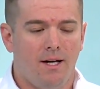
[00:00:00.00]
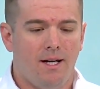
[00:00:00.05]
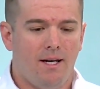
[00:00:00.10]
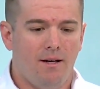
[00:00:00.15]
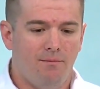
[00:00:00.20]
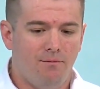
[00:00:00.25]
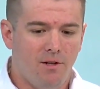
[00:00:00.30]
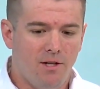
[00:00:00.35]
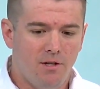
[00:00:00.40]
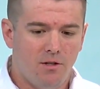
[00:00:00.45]

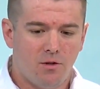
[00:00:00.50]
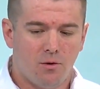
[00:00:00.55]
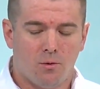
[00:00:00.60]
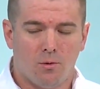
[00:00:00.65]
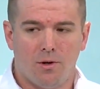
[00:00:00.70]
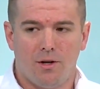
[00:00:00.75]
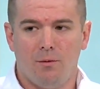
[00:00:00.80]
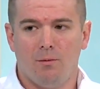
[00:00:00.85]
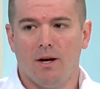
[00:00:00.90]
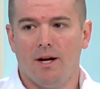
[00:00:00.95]

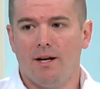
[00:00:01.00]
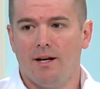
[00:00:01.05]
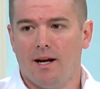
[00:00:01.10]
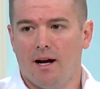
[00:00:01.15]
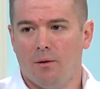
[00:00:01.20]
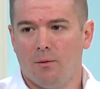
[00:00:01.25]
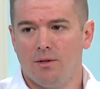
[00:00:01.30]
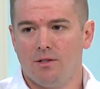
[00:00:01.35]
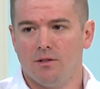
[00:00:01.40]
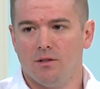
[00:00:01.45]
Inventory right
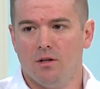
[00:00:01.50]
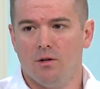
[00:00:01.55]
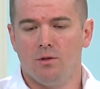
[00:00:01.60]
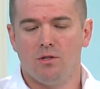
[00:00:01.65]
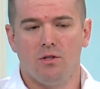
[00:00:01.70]
now is low,